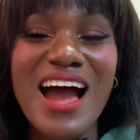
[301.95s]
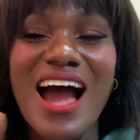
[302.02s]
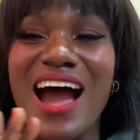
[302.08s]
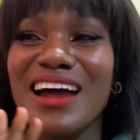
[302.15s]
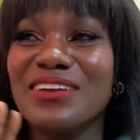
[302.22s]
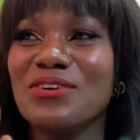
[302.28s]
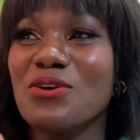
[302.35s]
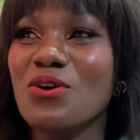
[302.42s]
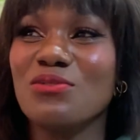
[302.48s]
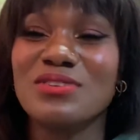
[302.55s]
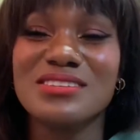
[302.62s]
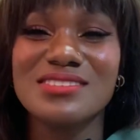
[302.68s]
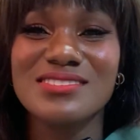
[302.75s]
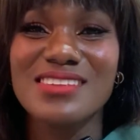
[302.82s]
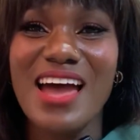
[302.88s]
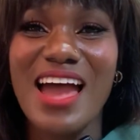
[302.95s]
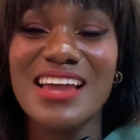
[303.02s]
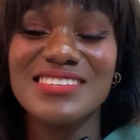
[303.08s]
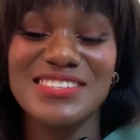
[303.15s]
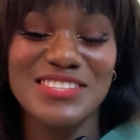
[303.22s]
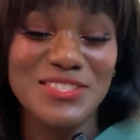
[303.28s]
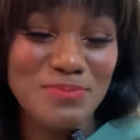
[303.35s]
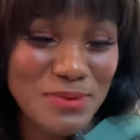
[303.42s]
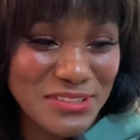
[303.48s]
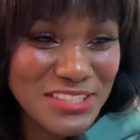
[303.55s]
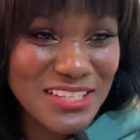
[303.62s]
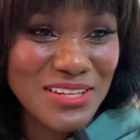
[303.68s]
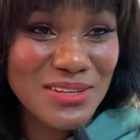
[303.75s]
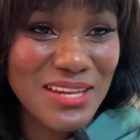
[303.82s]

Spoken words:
an oversized, especially